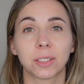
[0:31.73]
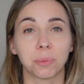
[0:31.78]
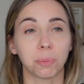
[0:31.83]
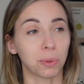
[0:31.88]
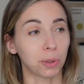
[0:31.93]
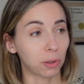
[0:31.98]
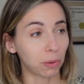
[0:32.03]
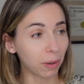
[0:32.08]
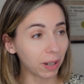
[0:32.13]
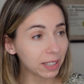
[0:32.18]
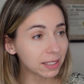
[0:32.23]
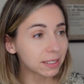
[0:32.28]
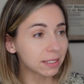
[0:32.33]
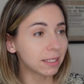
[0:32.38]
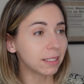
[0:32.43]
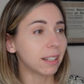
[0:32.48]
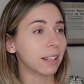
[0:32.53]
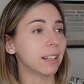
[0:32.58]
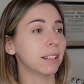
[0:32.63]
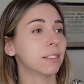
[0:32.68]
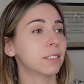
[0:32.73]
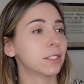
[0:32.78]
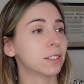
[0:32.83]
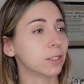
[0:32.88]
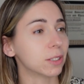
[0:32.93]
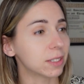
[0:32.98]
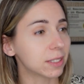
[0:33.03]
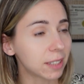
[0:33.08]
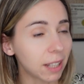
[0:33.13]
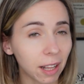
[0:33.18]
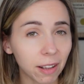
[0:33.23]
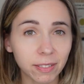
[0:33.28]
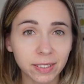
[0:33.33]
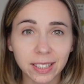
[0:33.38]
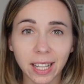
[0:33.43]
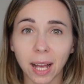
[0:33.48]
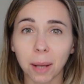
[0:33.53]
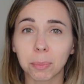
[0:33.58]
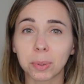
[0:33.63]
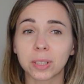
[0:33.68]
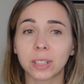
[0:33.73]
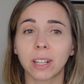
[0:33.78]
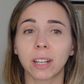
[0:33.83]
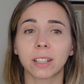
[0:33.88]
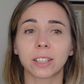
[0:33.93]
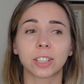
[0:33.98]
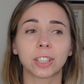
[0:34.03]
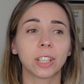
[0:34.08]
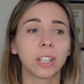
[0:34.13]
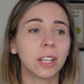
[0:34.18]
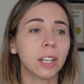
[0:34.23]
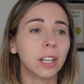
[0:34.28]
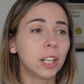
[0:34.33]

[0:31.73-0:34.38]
to procrastinate, to self-sabotage,